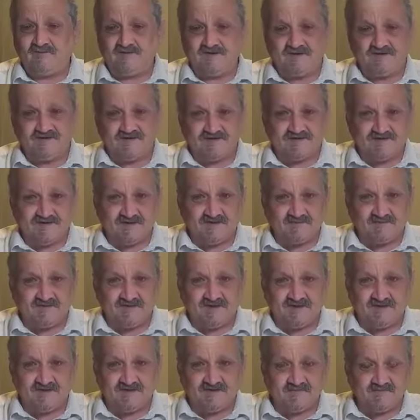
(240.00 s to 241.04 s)
fun at the same
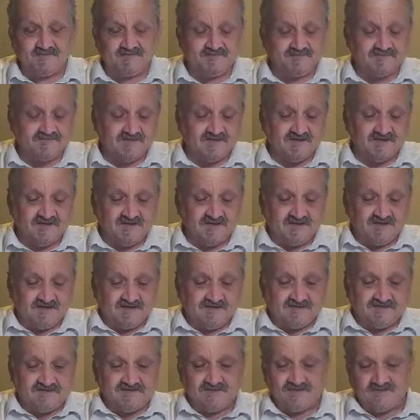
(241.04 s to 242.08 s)
time.
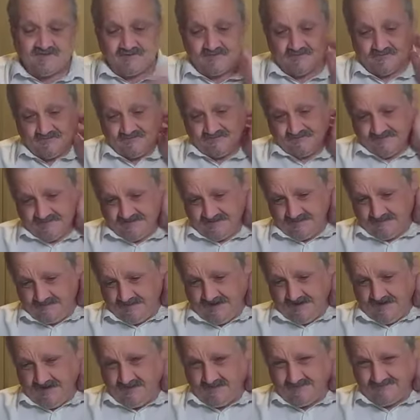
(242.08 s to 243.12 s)
So in
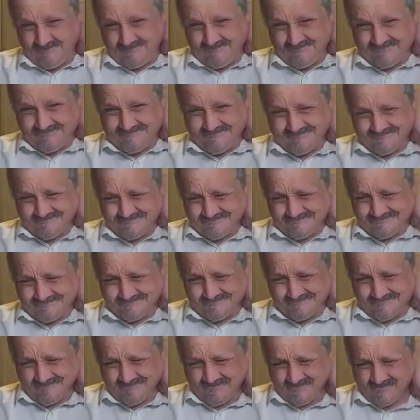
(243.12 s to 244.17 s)
about
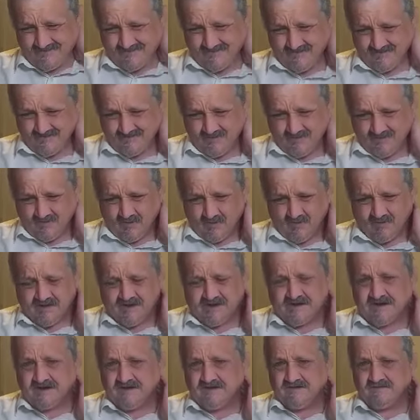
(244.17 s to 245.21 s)
a
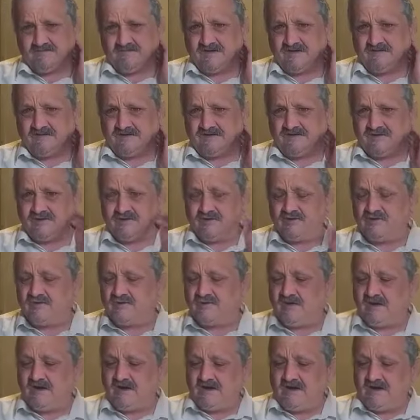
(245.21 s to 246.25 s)
week, maybe
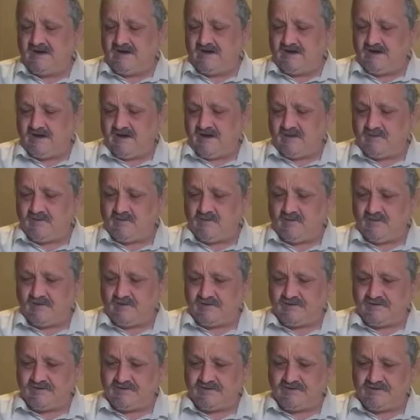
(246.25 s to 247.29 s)
two, I'm
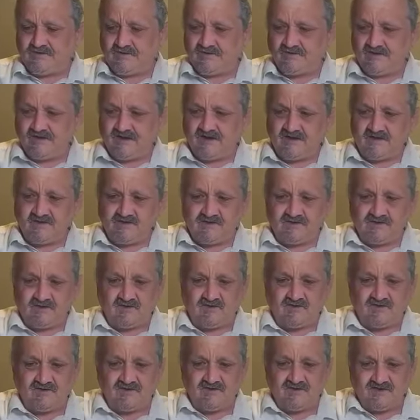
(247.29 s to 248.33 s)
going to show you how to
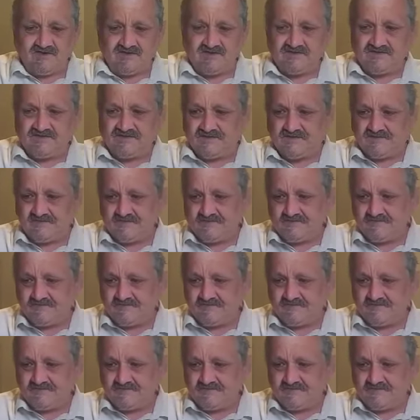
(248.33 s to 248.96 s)
turn these